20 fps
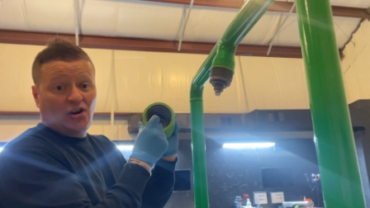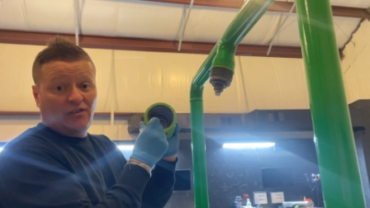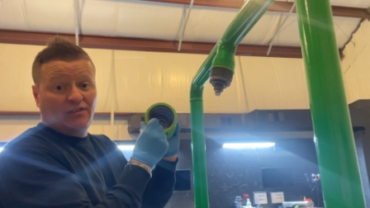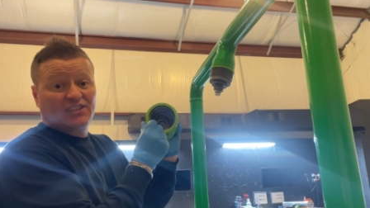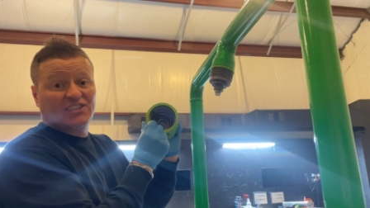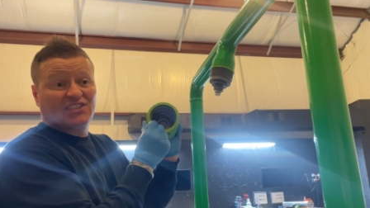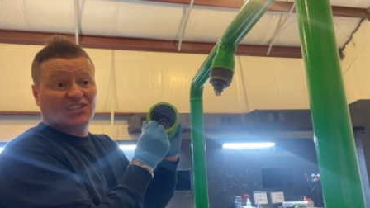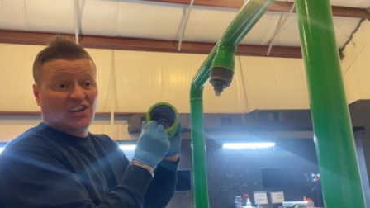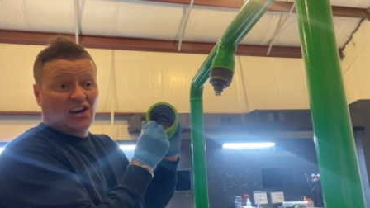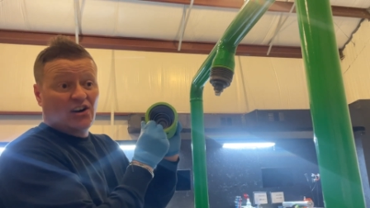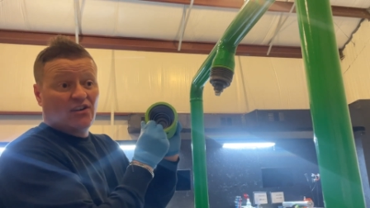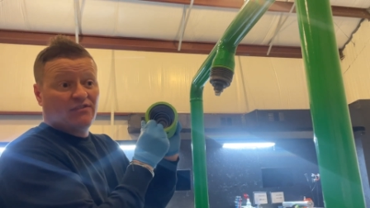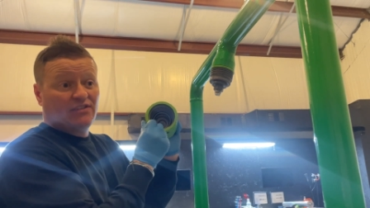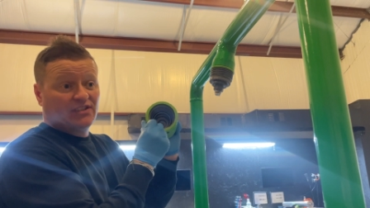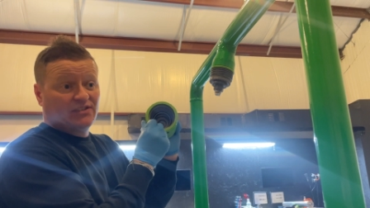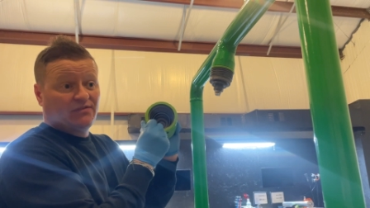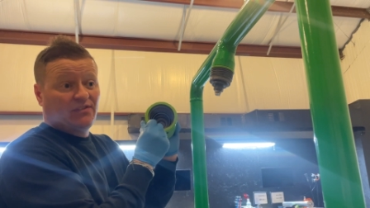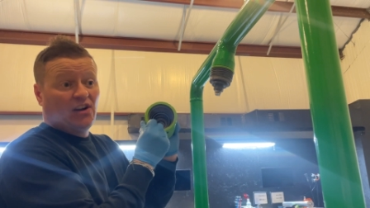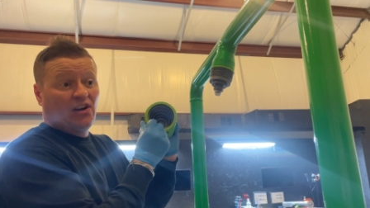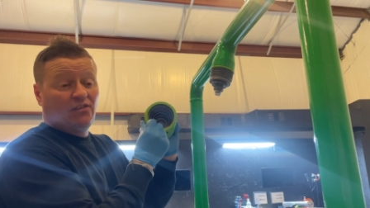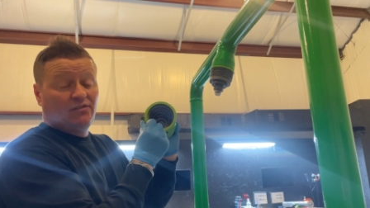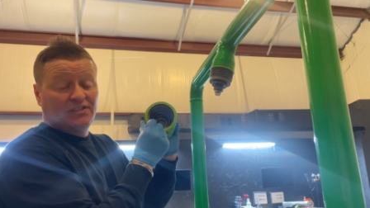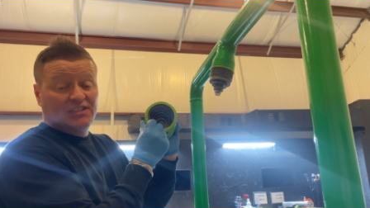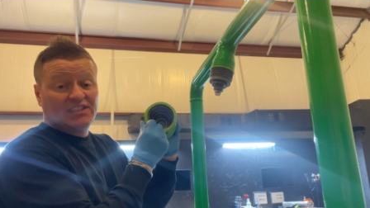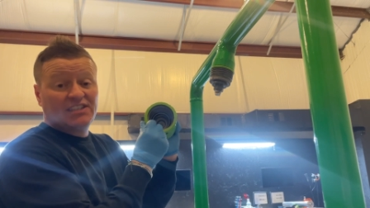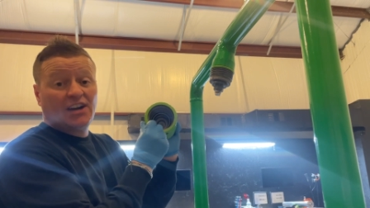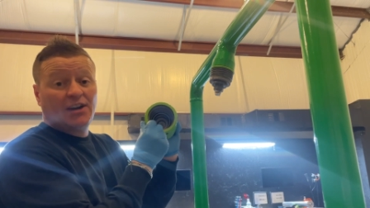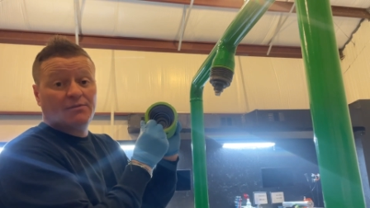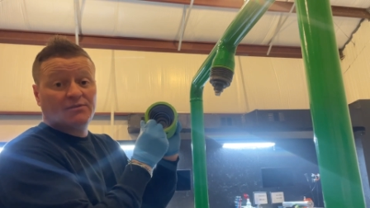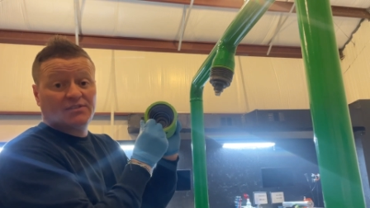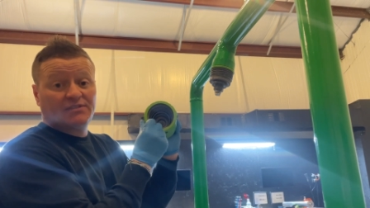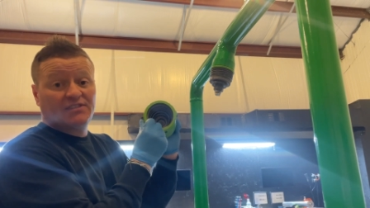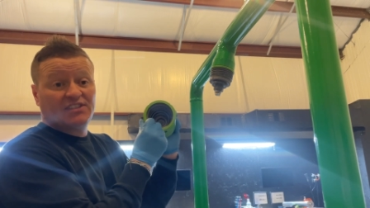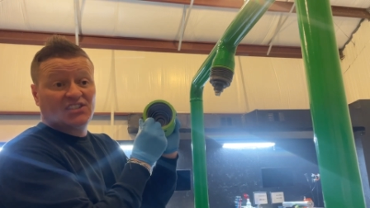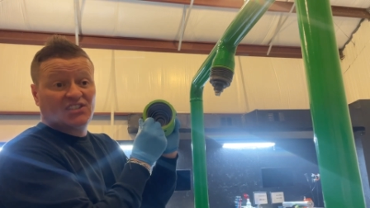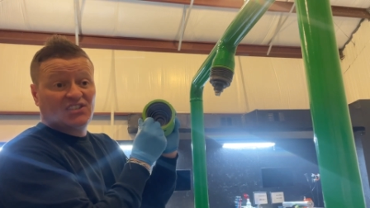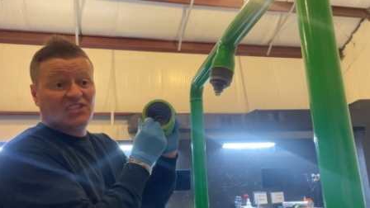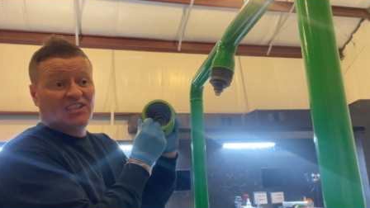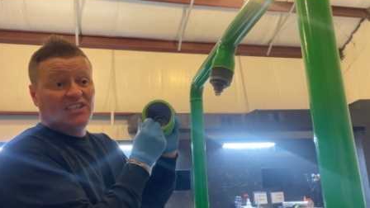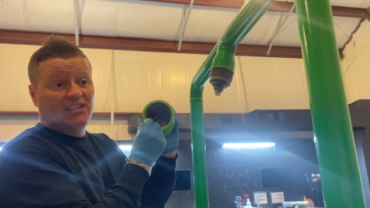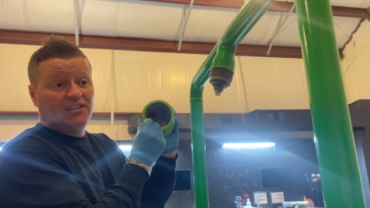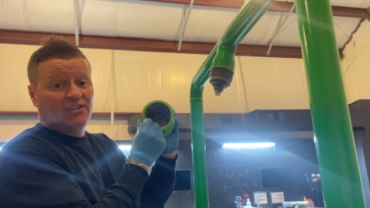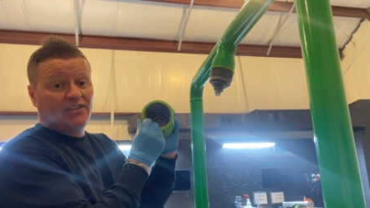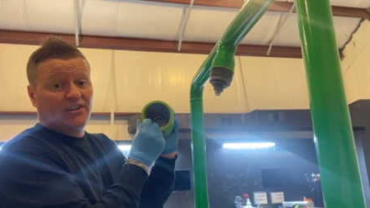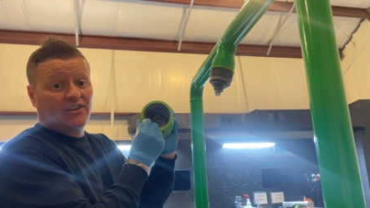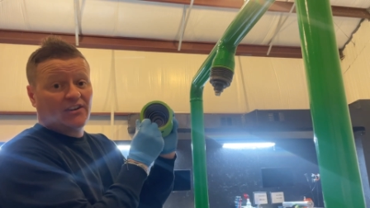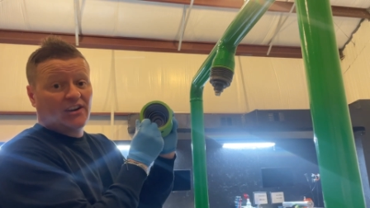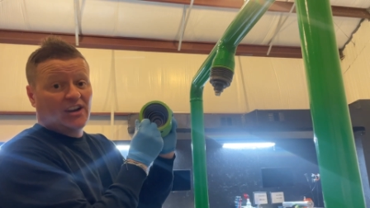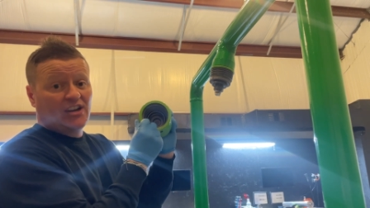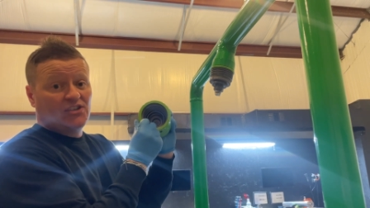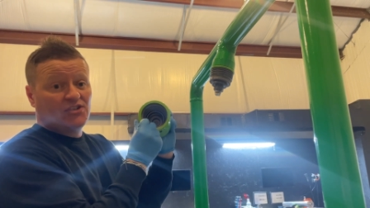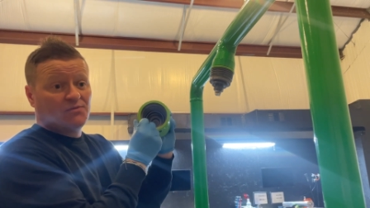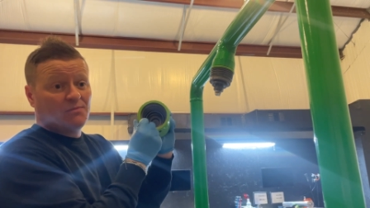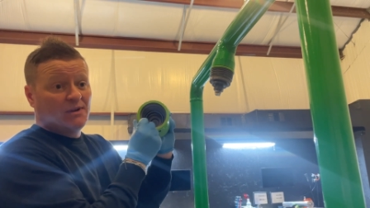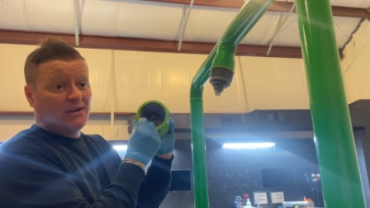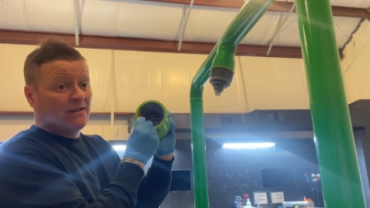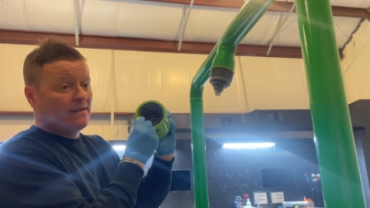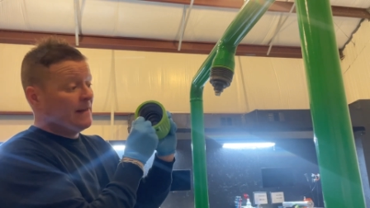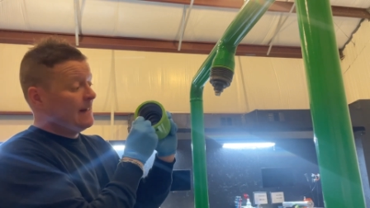service valve in terms of its sealing arrangement.